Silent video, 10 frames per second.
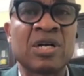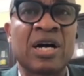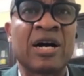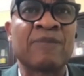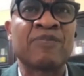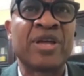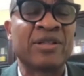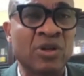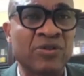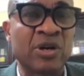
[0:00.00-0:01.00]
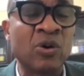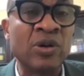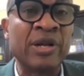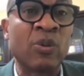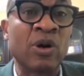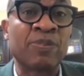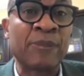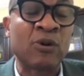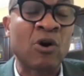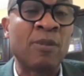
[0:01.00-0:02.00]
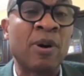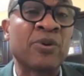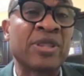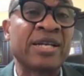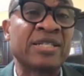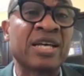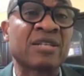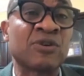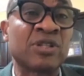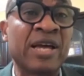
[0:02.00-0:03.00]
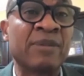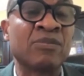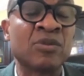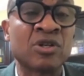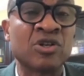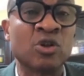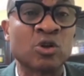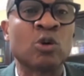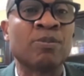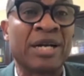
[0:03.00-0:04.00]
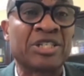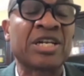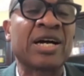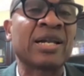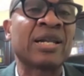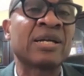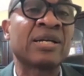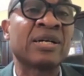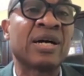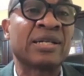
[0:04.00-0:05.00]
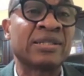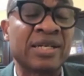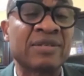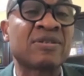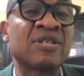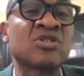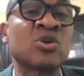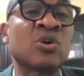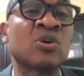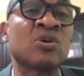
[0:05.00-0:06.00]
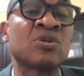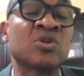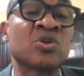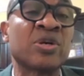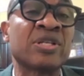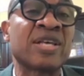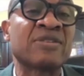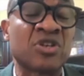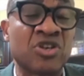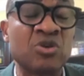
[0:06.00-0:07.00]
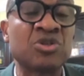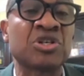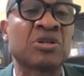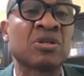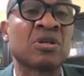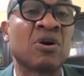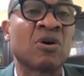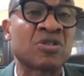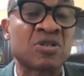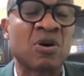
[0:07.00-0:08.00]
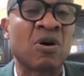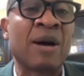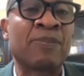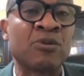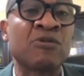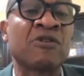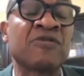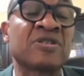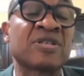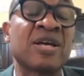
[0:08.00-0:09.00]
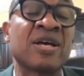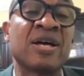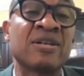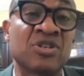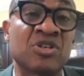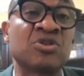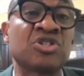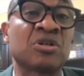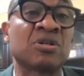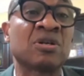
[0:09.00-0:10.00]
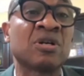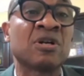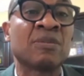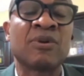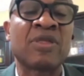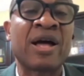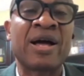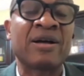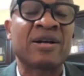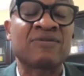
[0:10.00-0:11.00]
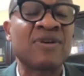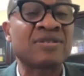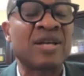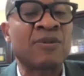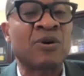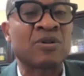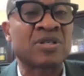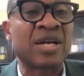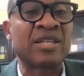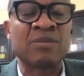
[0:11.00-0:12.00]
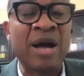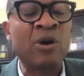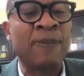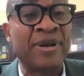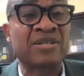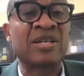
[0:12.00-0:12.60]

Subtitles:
they are not the only one. People come up with ideas for them, to marshal and then see to its execution or approve of its execution. But as far as I'm concerned, in my own personal